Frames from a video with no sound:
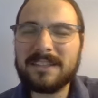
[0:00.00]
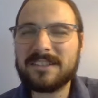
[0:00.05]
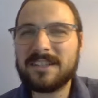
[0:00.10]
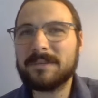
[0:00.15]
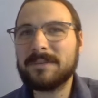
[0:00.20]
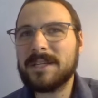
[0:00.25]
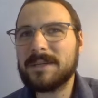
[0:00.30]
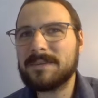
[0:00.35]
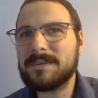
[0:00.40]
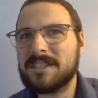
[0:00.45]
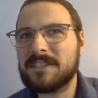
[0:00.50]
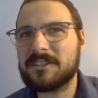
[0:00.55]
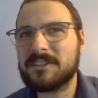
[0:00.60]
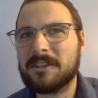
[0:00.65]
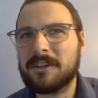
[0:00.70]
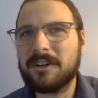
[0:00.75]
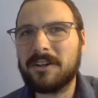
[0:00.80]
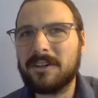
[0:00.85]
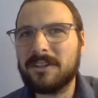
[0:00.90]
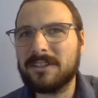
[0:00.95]
Sometimes these are
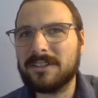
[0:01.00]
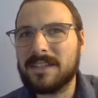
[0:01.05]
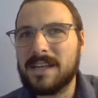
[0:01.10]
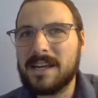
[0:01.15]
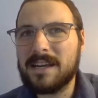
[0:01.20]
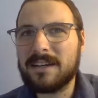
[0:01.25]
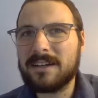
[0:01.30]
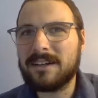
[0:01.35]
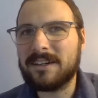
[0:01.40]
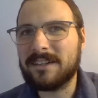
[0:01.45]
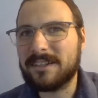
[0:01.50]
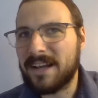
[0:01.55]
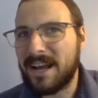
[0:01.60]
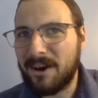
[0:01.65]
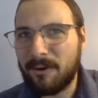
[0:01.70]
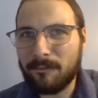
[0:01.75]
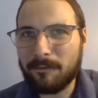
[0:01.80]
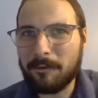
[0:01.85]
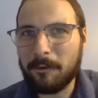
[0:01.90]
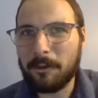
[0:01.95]
called
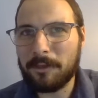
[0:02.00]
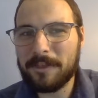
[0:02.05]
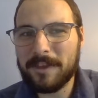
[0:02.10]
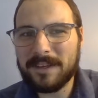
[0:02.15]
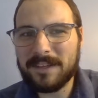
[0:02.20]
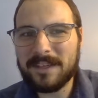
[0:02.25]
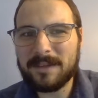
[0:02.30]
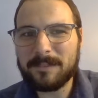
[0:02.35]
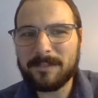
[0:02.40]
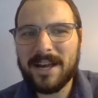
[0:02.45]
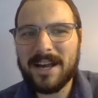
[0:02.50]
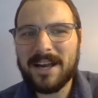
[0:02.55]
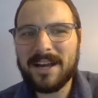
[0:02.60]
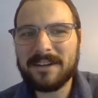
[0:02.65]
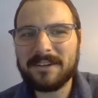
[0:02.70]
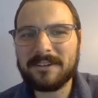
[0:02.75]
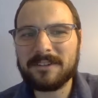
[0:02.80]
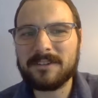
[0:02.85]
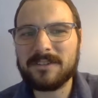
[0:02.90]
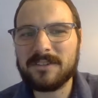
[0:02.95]
unhelpful thinking
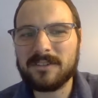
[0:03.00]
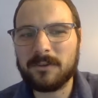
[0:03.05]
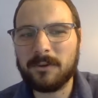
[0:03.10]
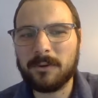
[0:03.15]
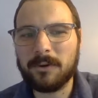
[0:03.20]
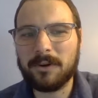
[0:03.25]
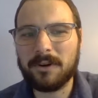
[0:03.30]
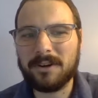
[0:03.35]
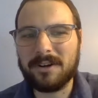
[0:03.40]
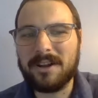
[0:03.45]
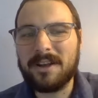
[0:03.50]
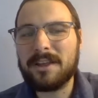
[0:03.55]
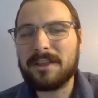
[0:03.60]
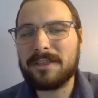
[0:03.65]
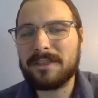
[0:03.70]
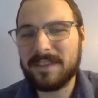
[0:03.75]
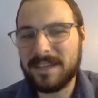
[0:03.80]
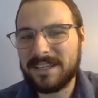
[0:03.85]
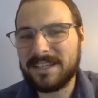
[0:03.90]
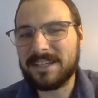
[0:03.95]
patterns or
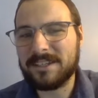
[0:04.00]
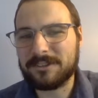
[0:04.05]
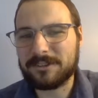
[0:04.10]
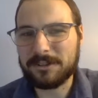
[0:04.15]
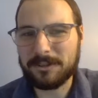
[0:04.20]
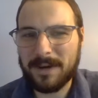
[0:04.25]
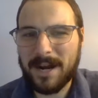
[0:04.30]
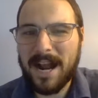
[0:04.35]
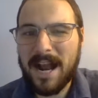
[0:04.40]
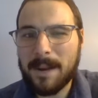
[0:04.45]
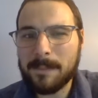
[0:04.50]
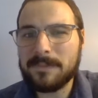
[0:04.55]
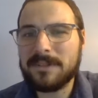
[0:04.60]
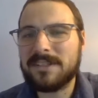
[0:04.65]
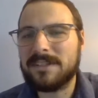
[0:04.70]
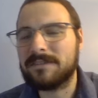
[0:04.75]
thinking traps.